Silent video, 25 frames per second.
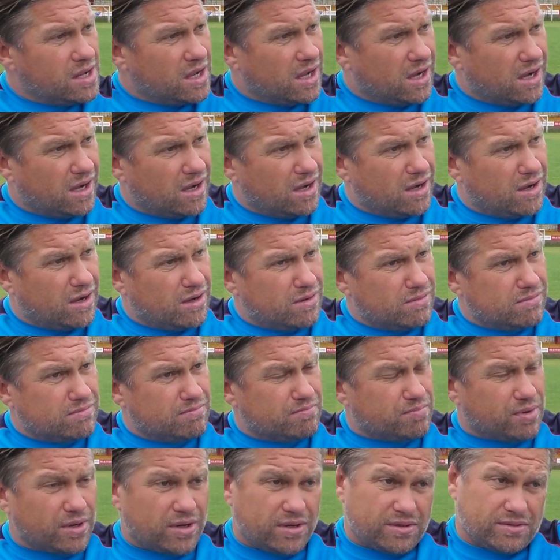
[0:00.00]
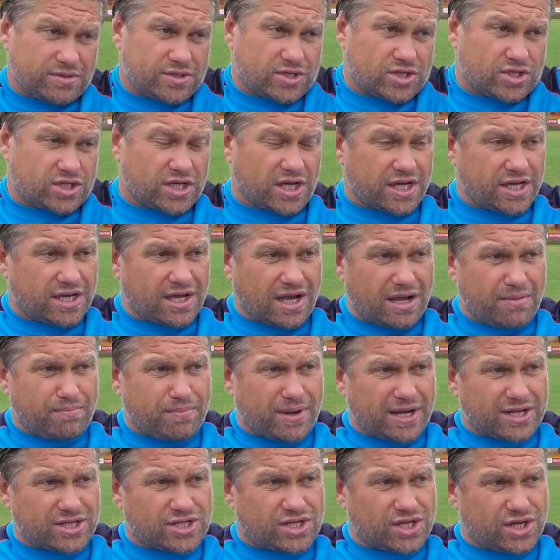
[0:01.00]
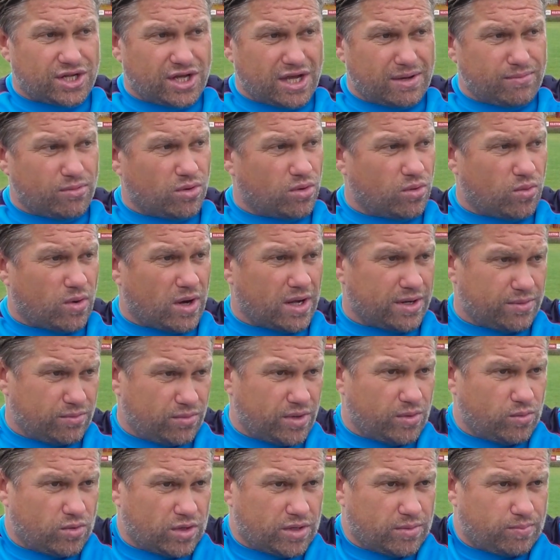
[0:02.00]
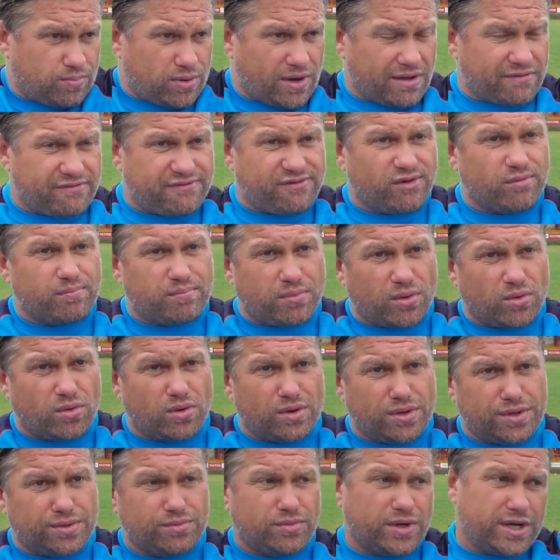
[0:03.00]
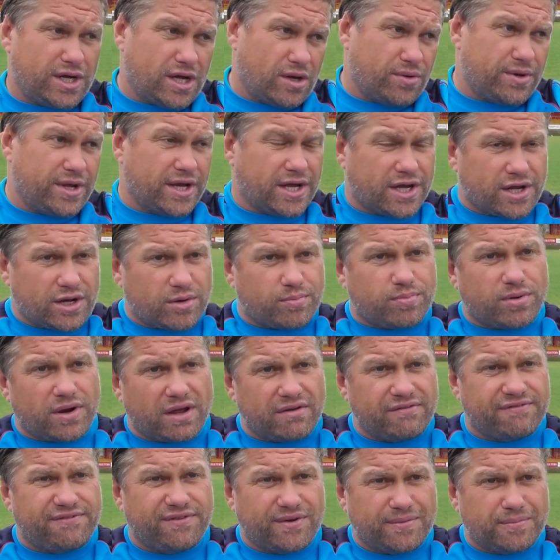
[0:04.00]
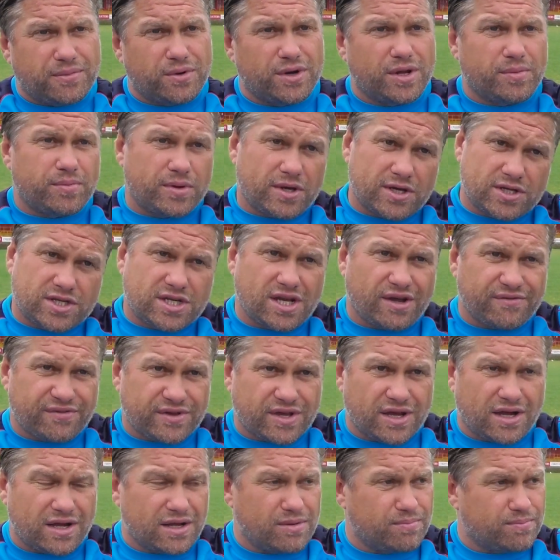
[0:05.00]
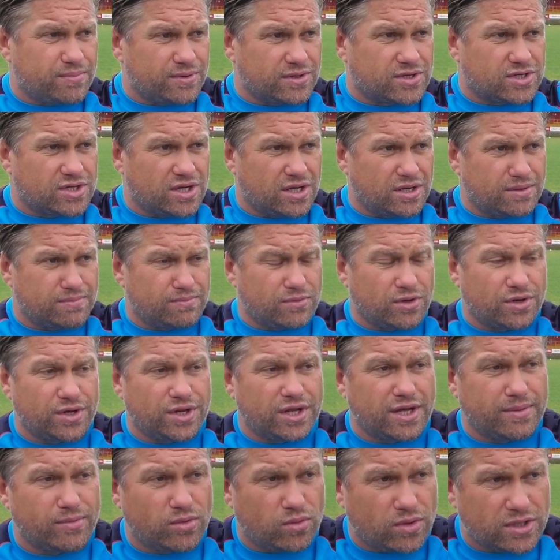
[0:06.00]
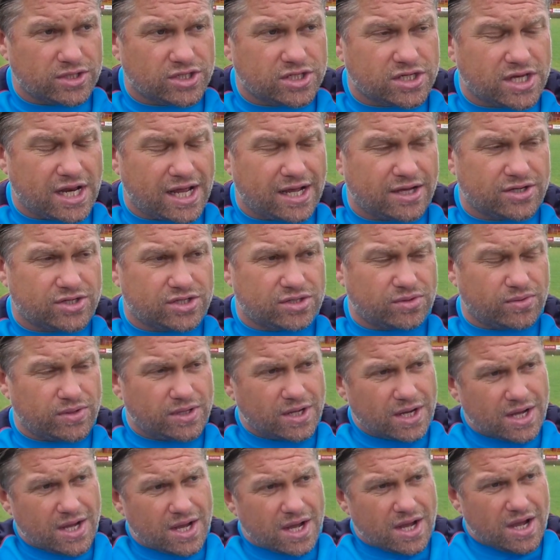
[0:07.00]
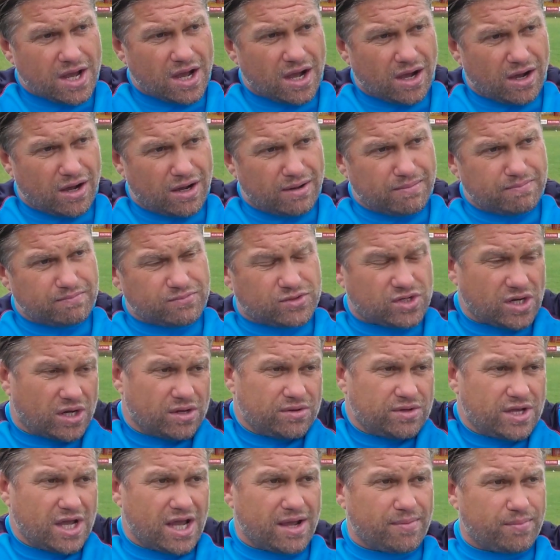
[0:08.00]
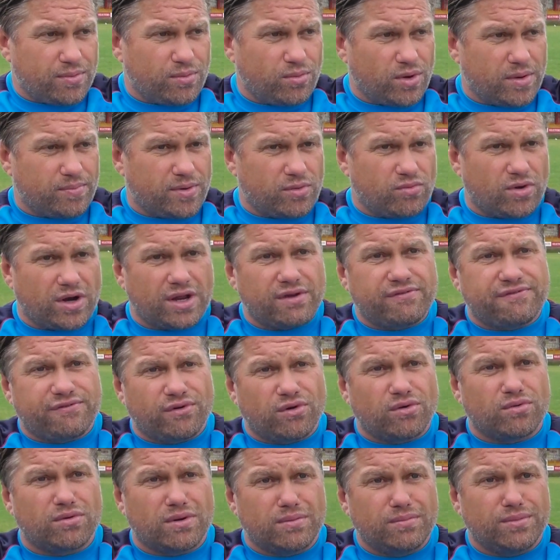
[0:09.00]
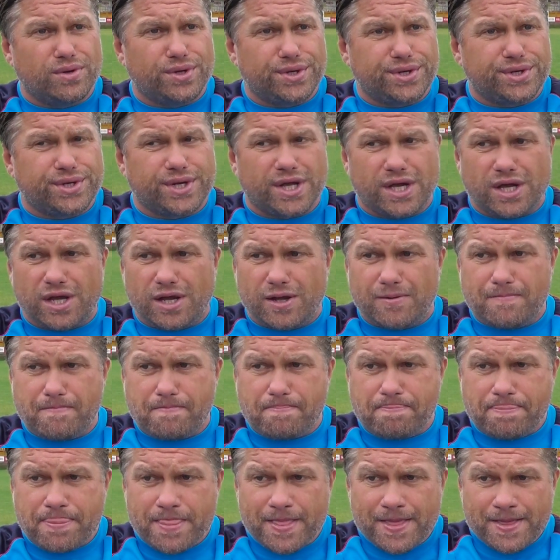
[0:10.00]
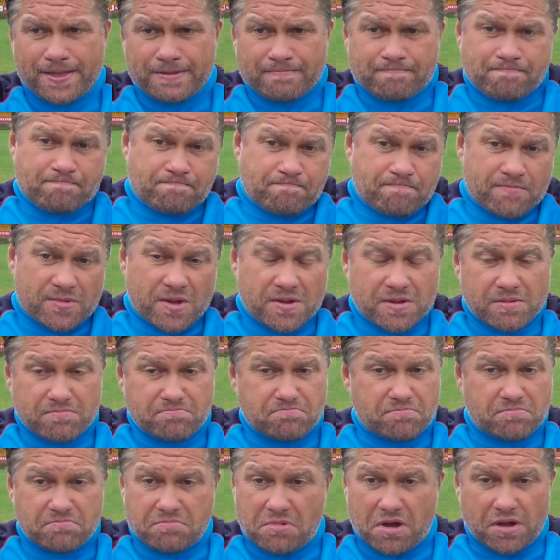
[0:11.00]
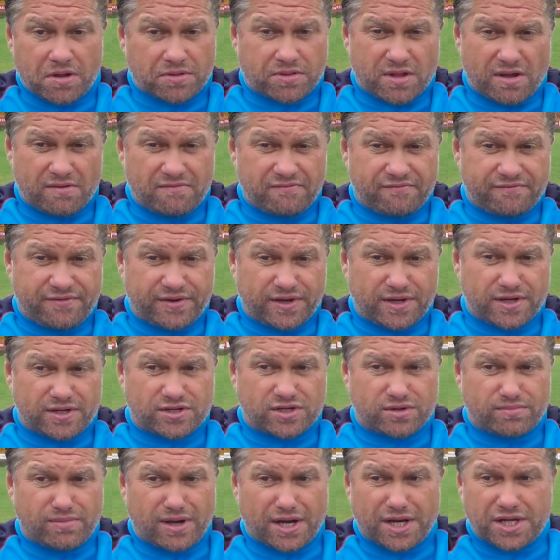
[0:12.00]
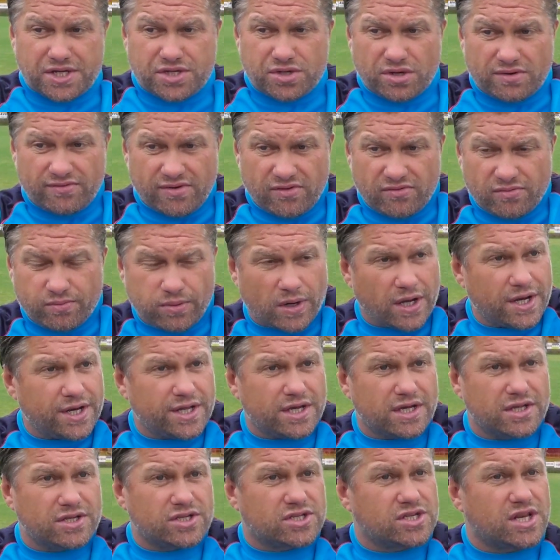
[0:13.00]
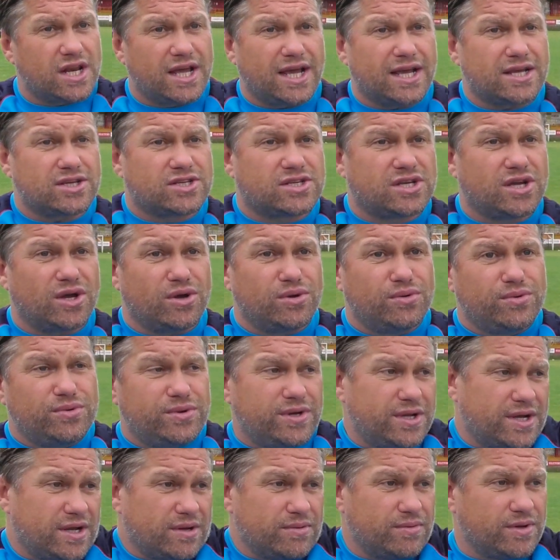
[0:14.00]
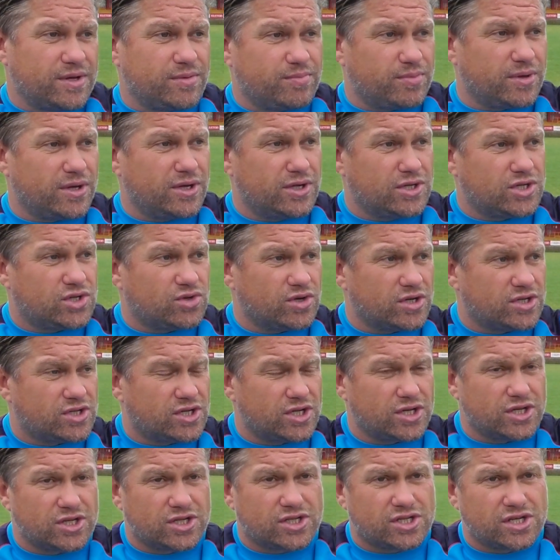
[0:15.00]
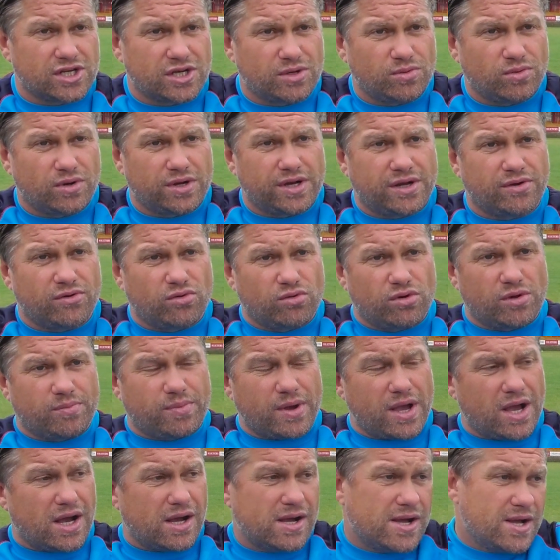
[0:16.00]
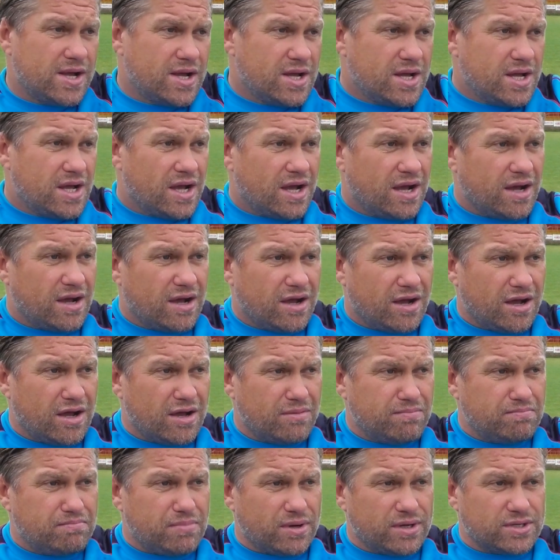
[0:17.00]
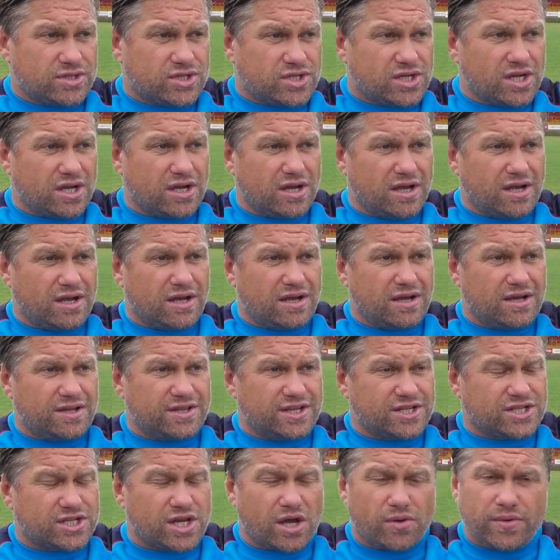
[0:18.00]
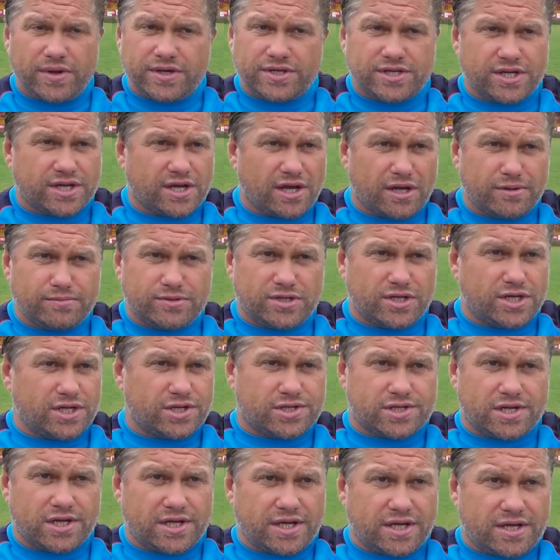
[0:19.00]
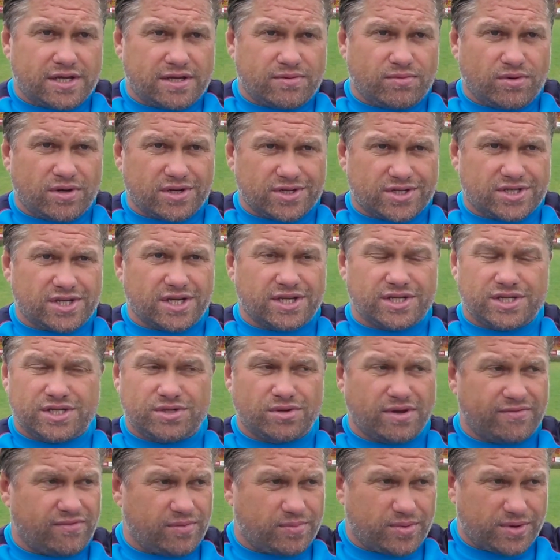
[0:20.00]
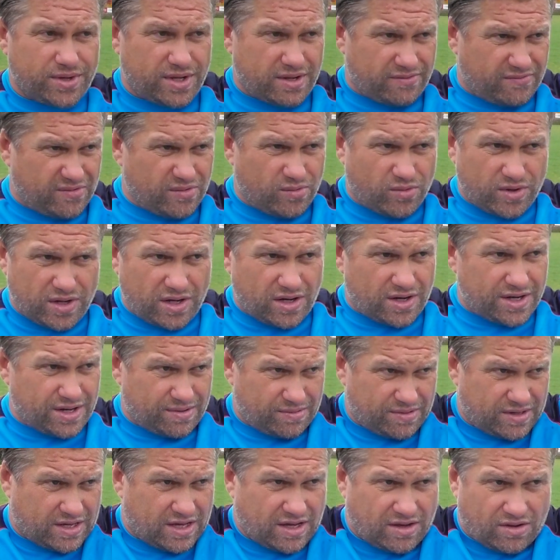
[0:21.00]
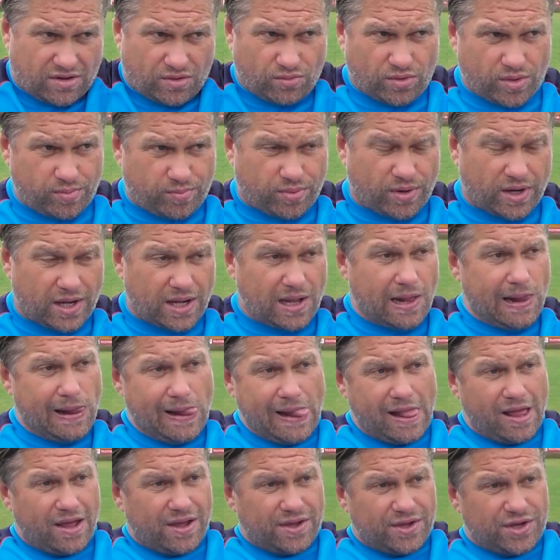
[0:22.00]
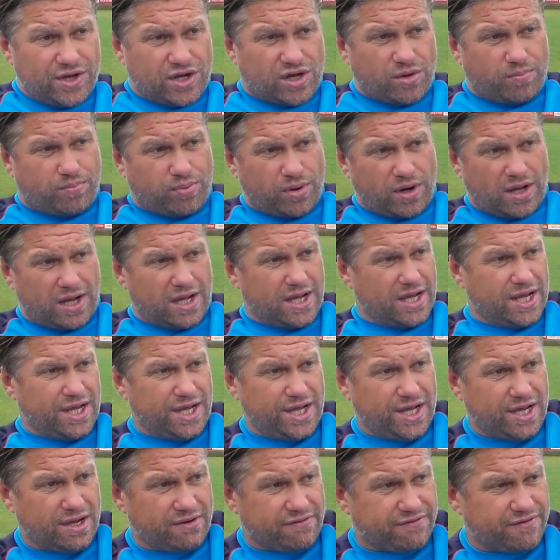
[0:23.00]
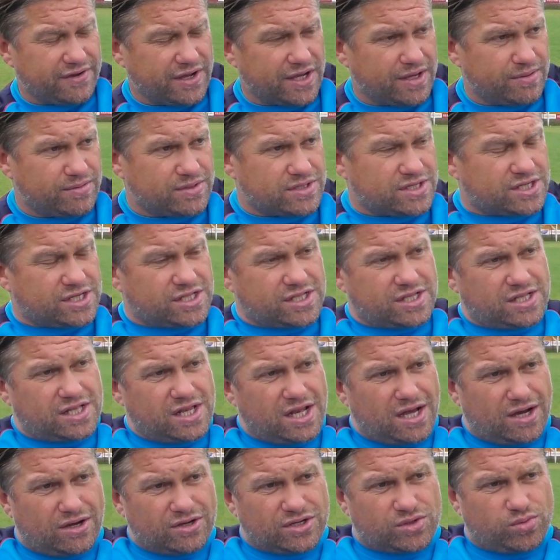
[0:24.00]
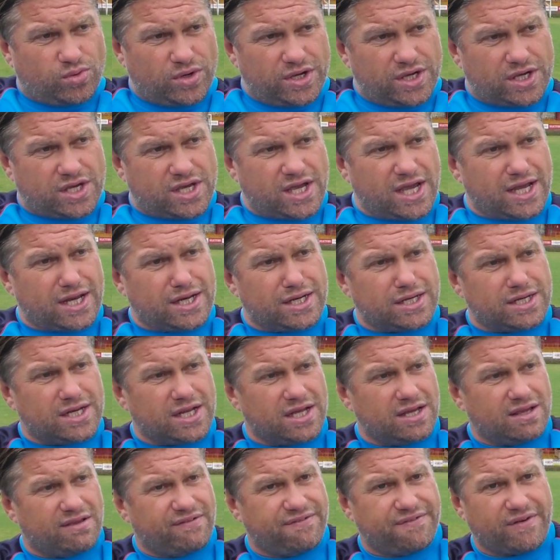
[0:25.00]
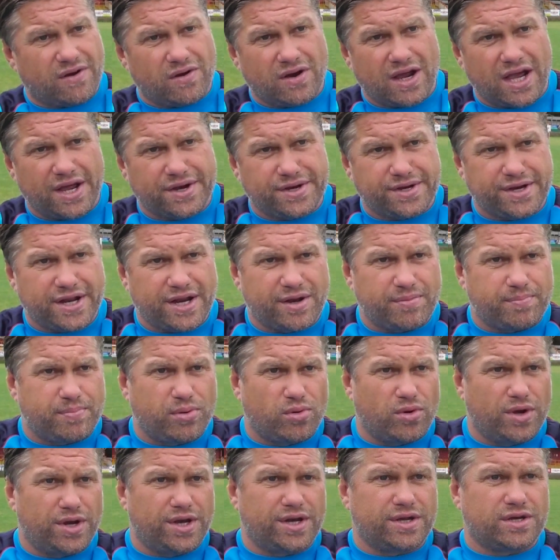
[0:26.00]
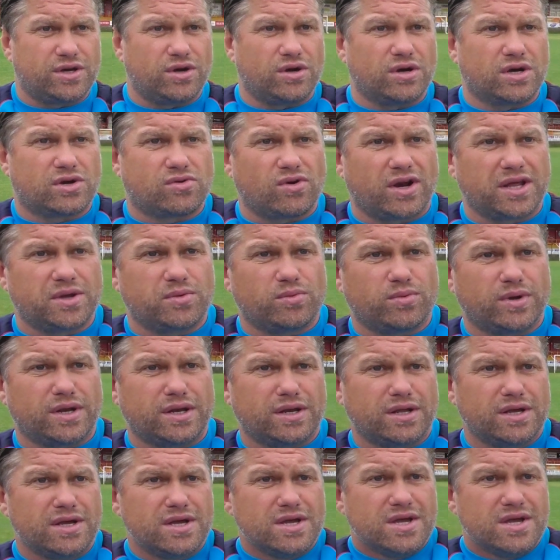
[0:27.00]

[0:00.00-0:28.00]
But as I say, going back to the Emel one, we want to play football and we know they're going to play football. It'd be a tough game, but not the Emel one, Slough, sorry. So yeah, but we'll be ready for them, and I don't think as a manager I've ever played against Slough, so you know, it'd be interesting to see what they're all about. But there's no easy games in this league. What I say to everybody every week, I don't care who we play. You could play, I think it was last weekend, each Furrow had a point and got a great win.